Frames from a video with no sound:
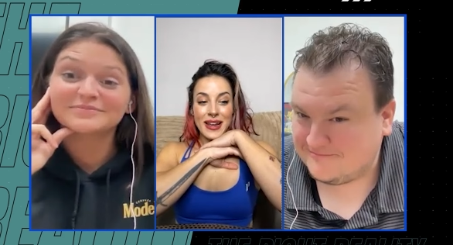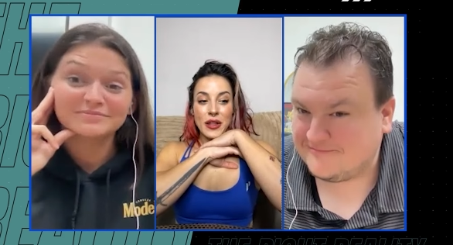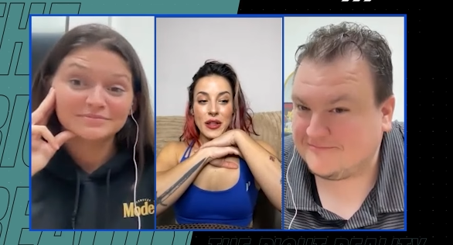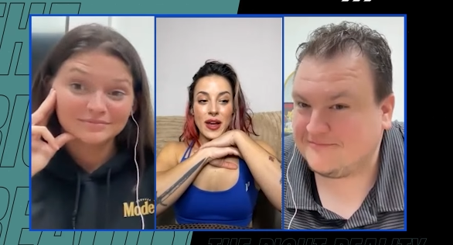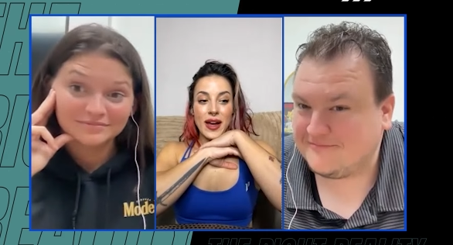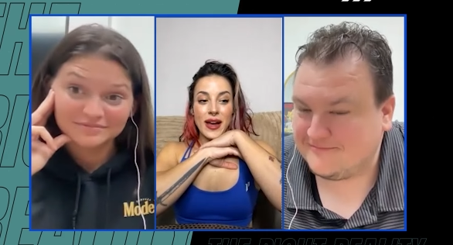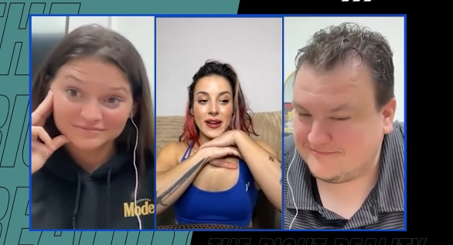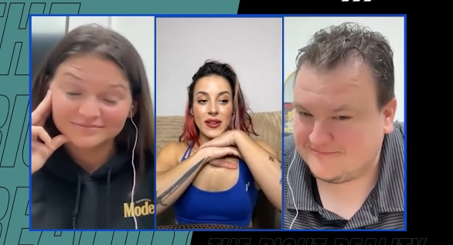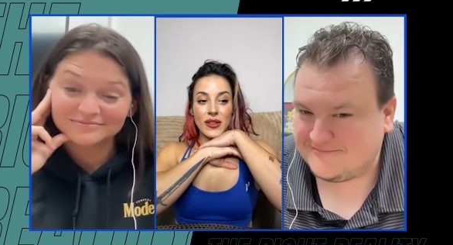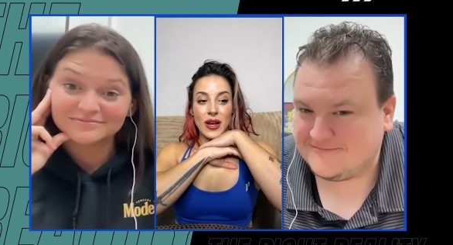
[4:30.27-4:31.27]
Speaker 1: that
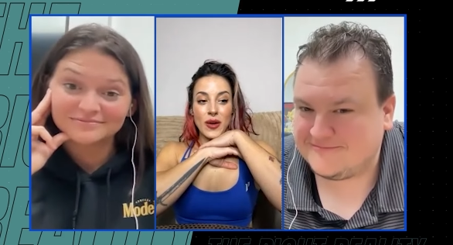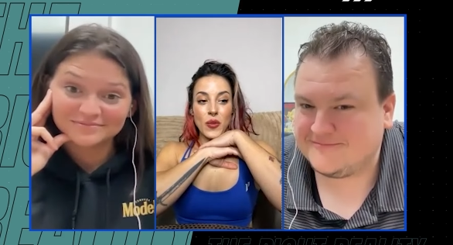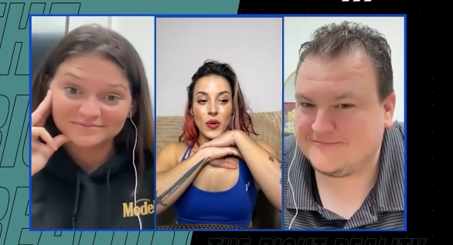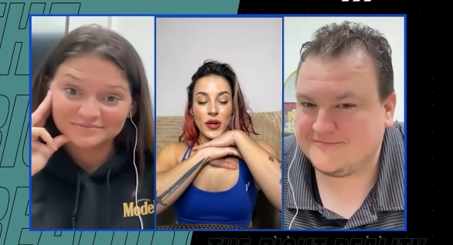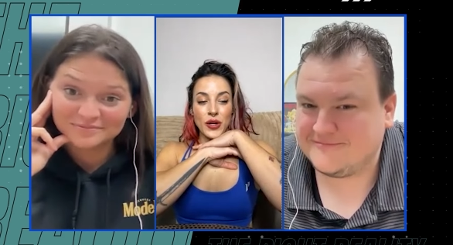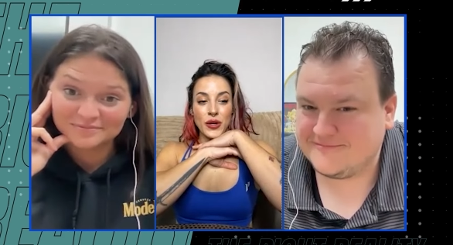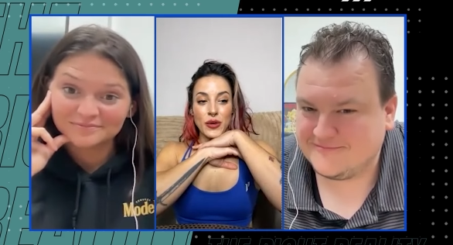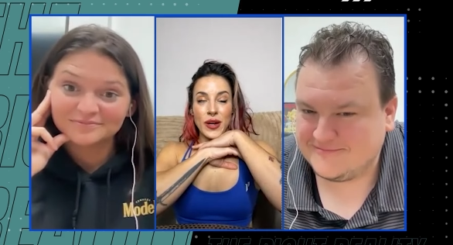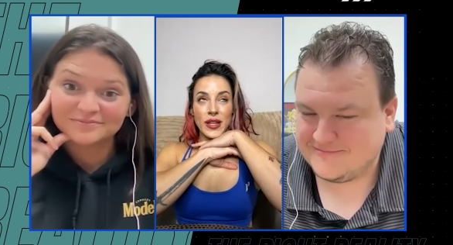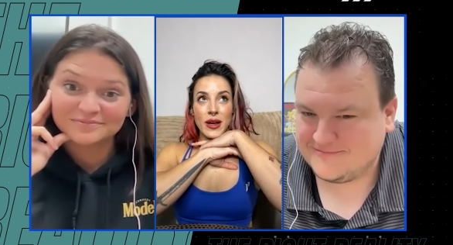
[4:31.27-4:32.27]
they work
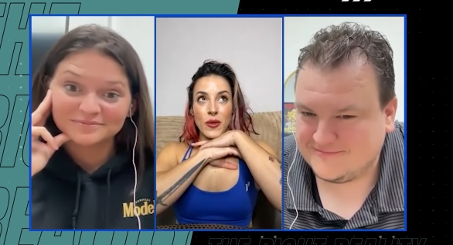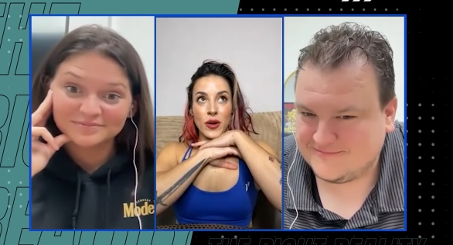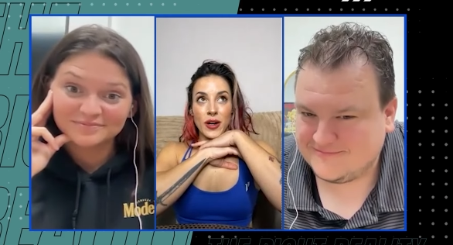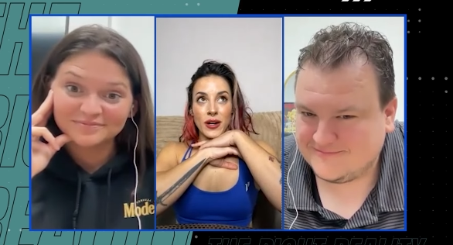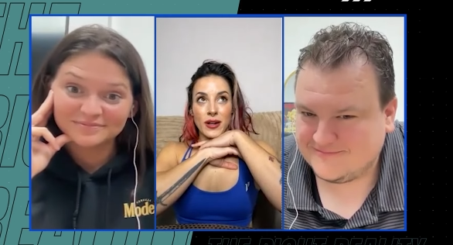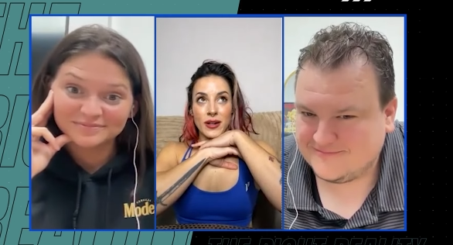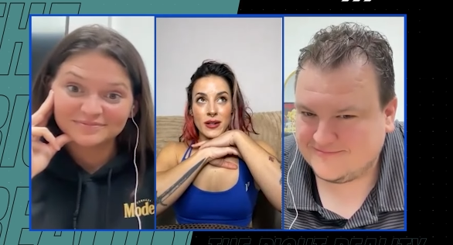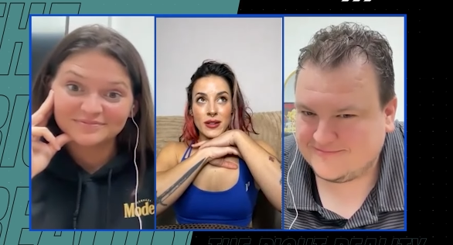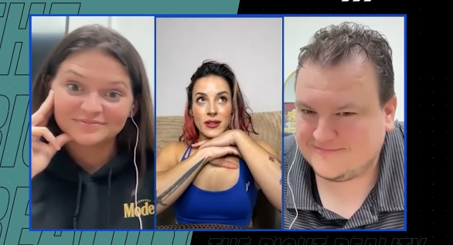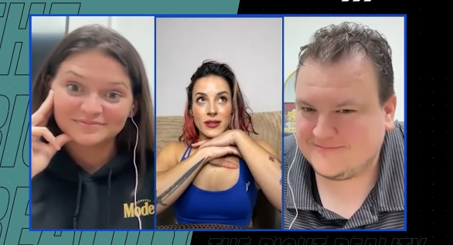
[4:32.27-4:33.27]
the way they work
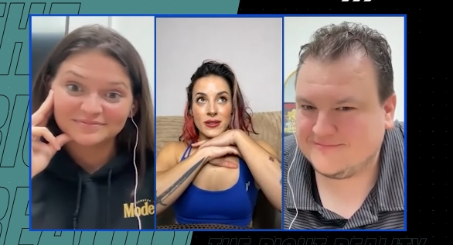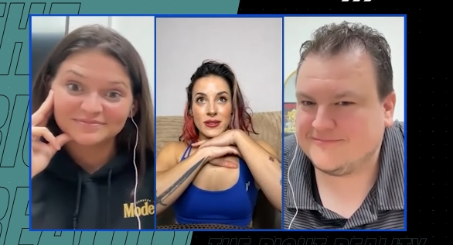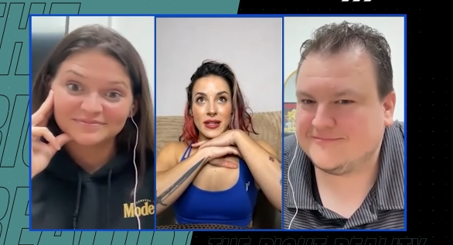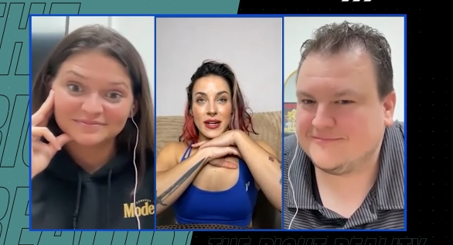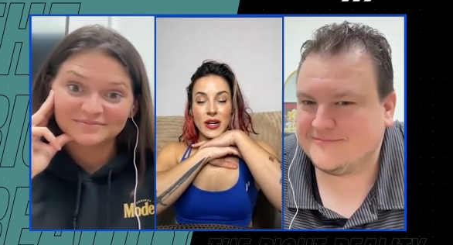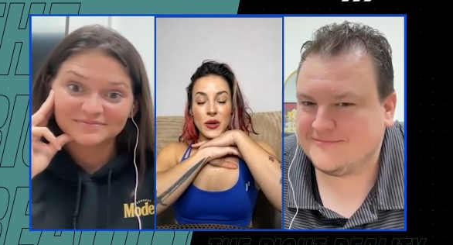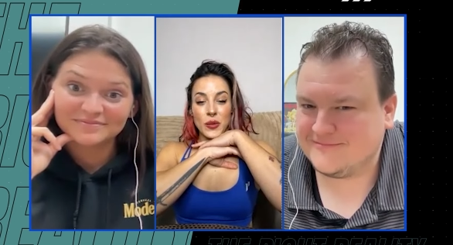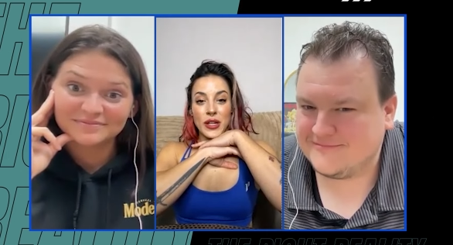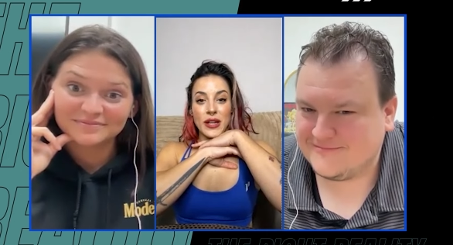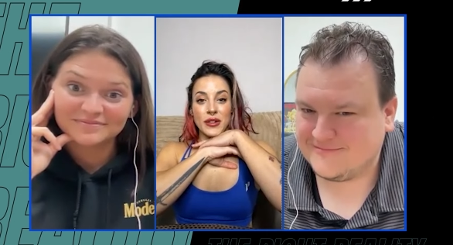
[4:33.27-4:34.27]
and no one
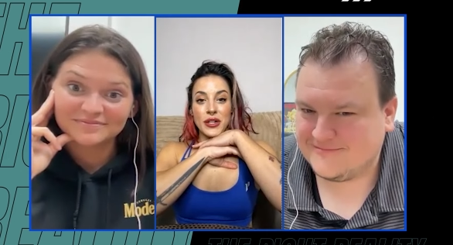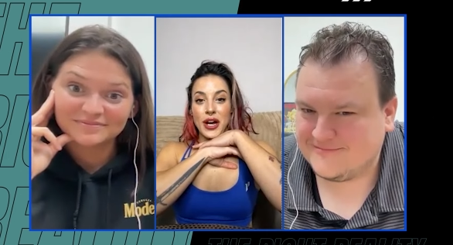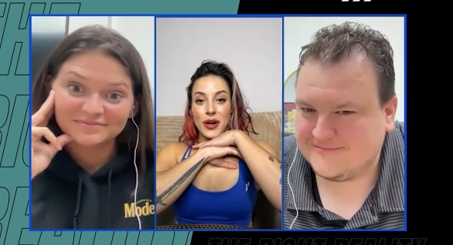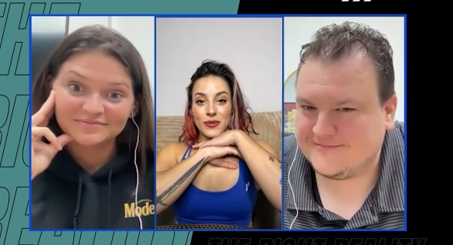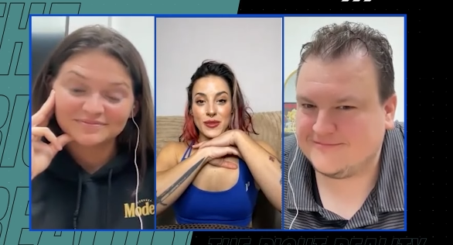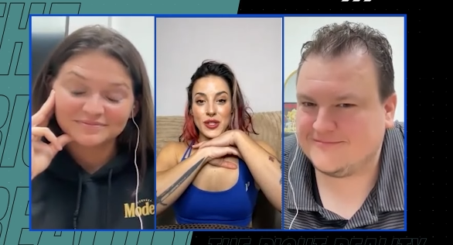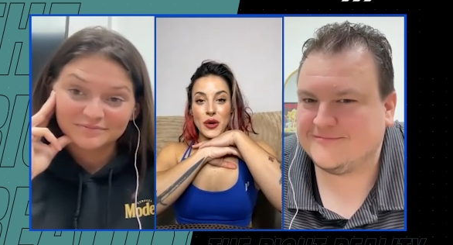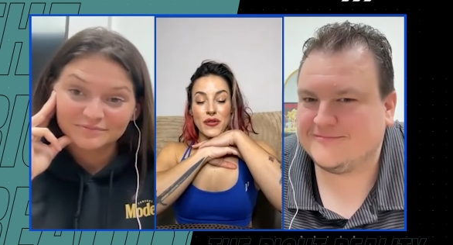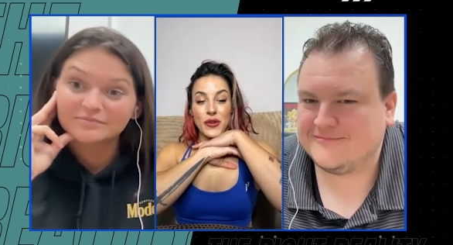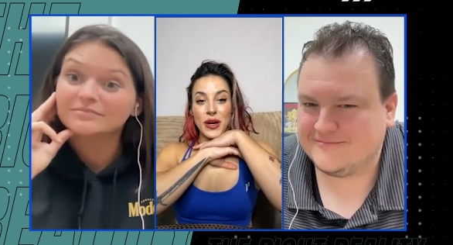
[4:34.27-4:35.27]
will ever know.
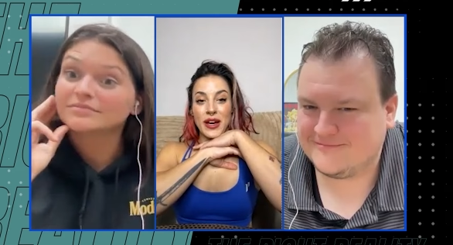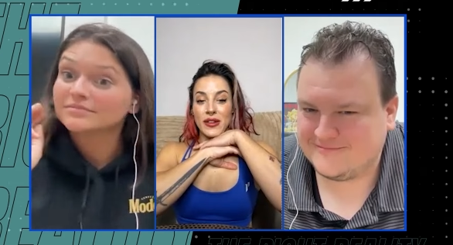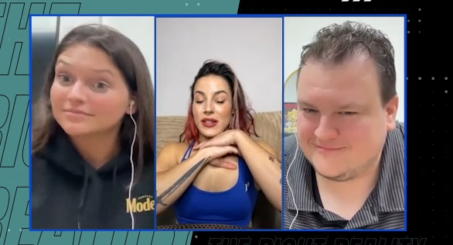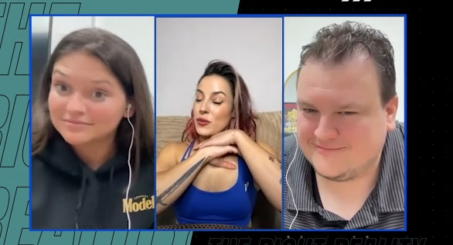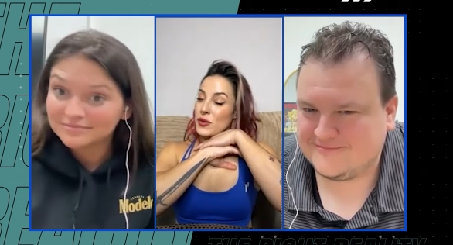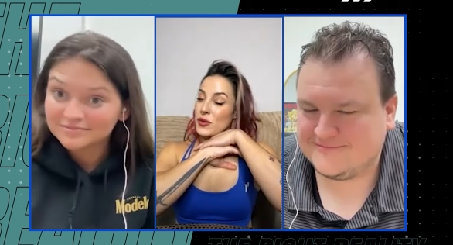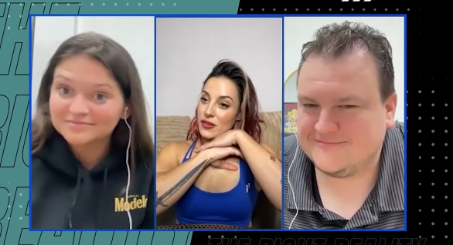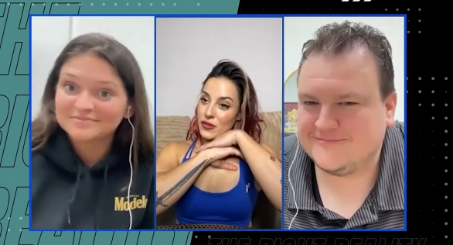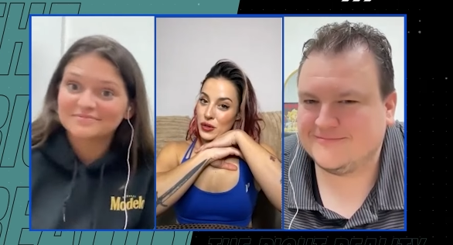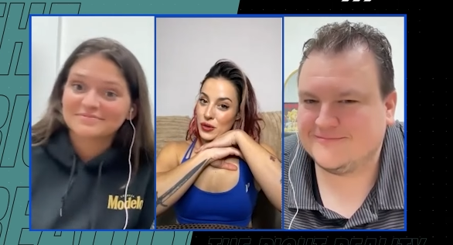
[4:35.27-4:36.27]
So if you have any
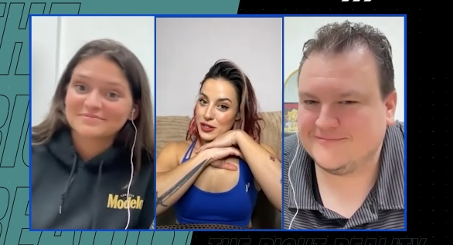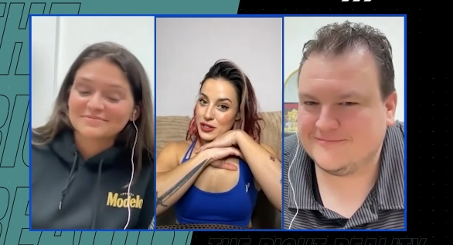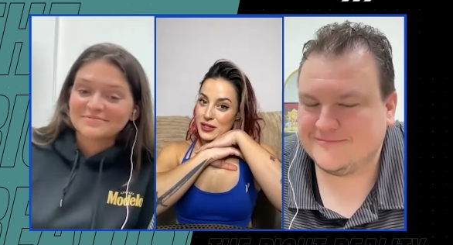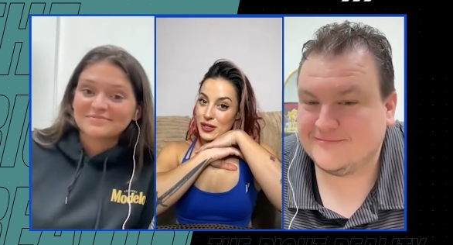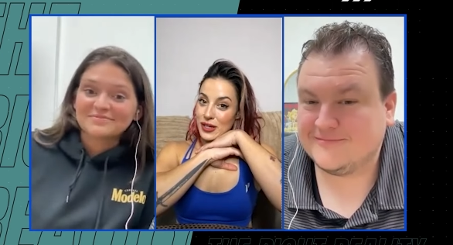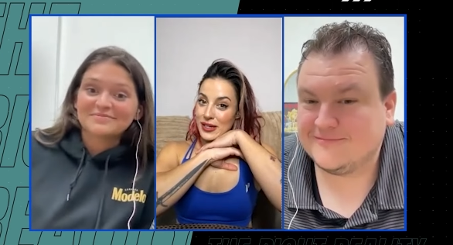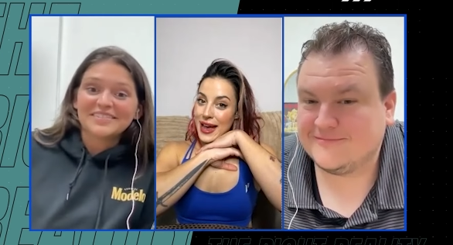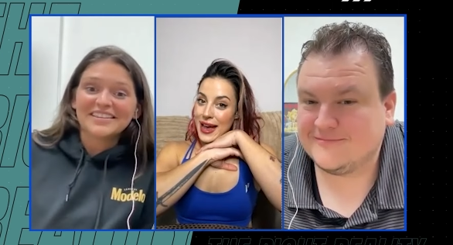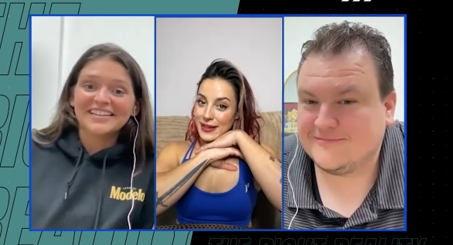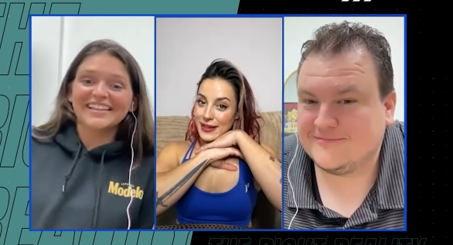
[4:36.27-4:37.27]
specific questions on
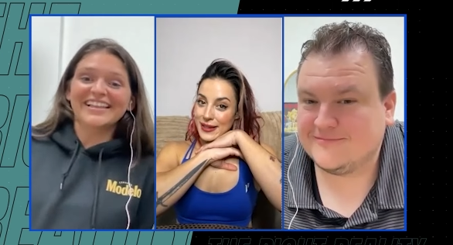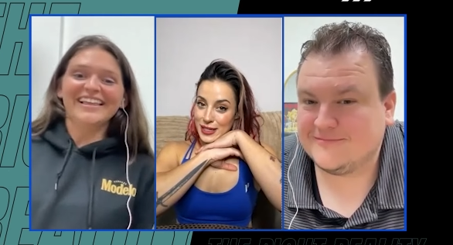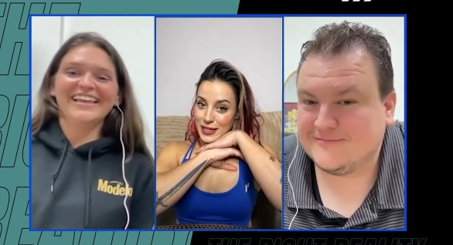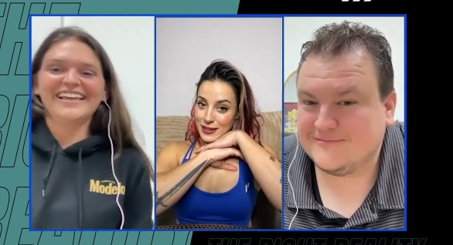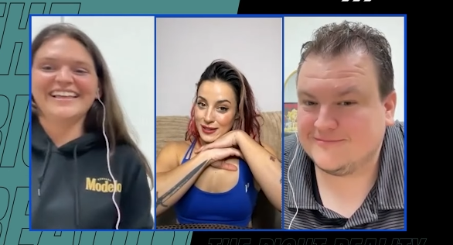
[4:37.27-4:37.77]
casting,